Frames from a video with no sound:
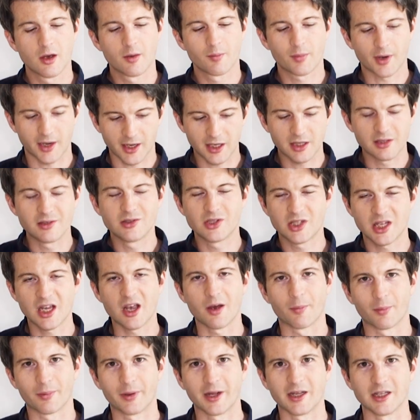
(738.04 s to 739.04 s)
But I can see
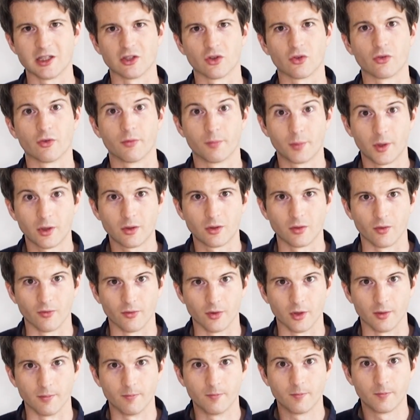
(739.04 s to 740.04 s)
a place for both of
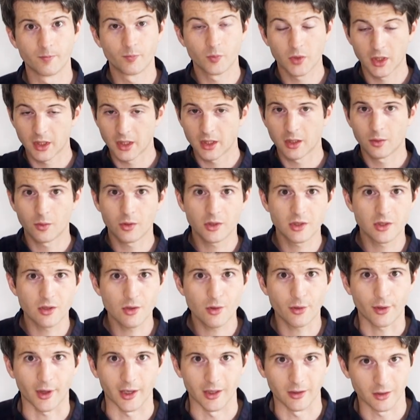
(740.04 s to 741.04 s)
them. What do
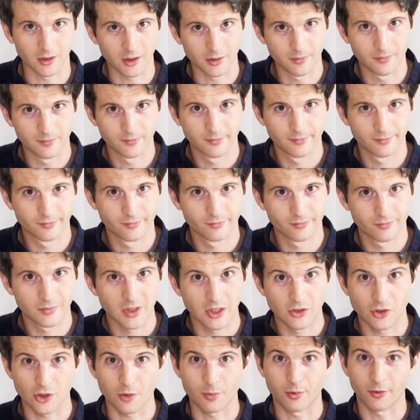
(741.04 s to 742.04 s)
you think?
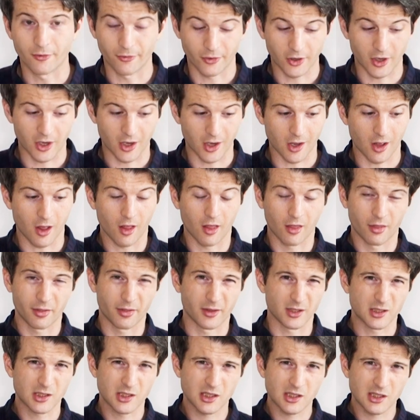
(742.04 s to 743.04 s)
Do you prefer
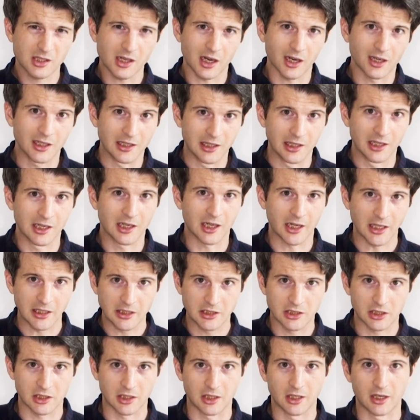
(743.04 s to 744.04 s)
the slightly
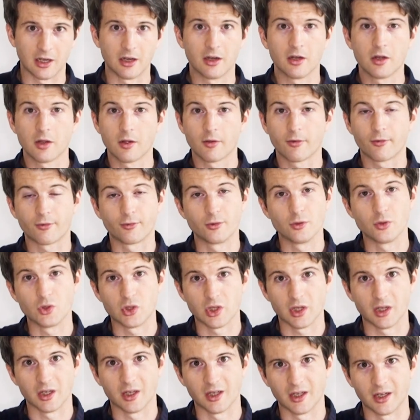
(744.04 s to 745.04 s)
lighter,
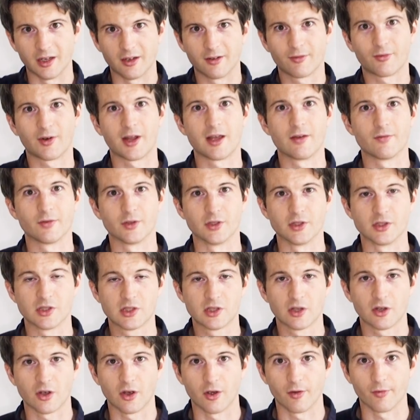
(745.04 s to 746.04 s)
fruitier
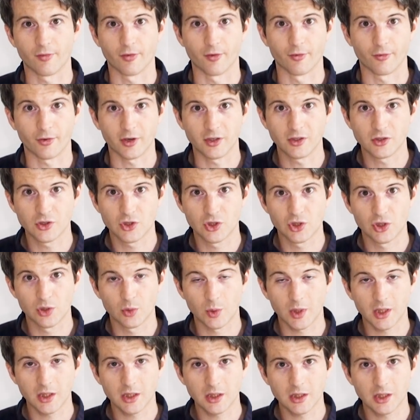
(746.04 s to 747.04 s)
flavours of the French
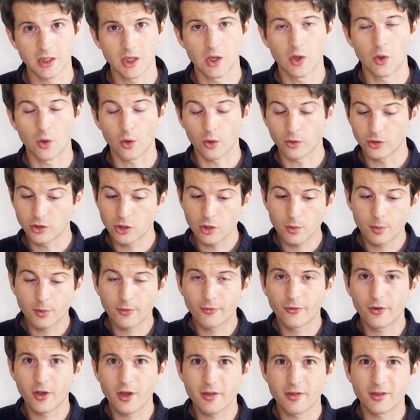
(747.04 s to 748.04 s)
one? Or do you
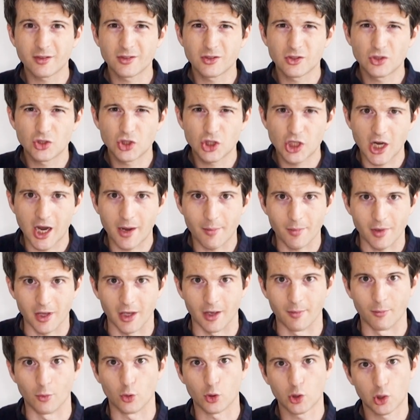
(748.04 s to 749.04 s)
prefer the
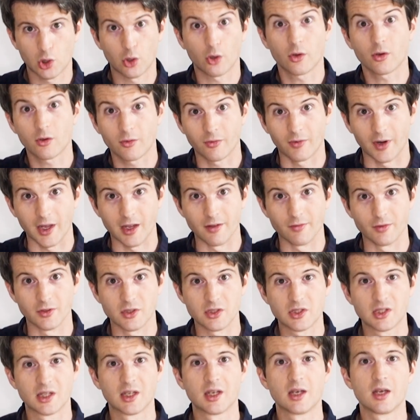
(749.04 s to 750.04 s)
jammier, more cooked
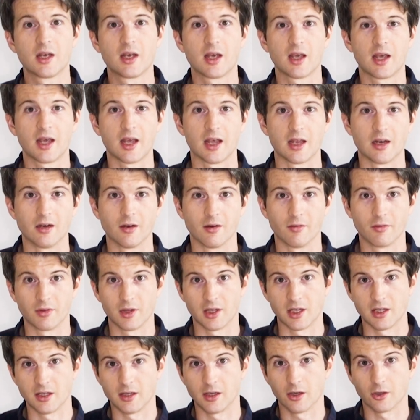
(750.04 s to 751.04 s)
flavours in
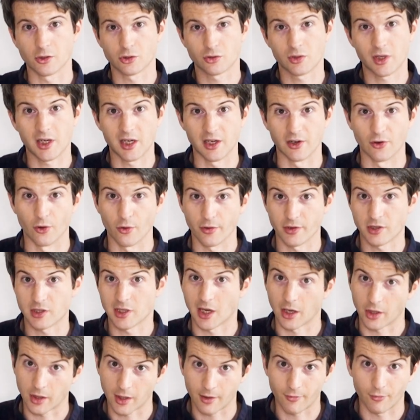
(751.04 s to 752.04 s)
the Australian or the
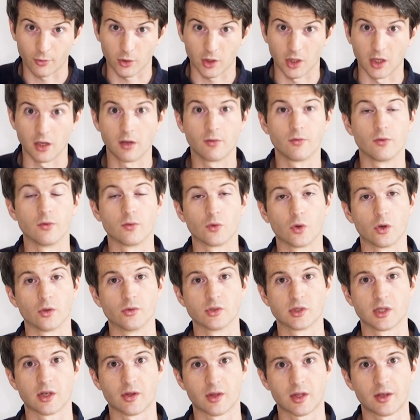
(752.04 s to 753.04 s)
South African, if you've
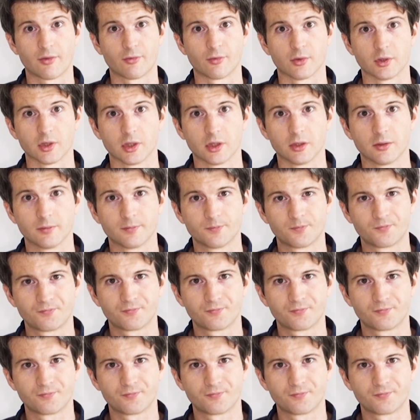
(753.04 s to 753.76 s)
gone South African?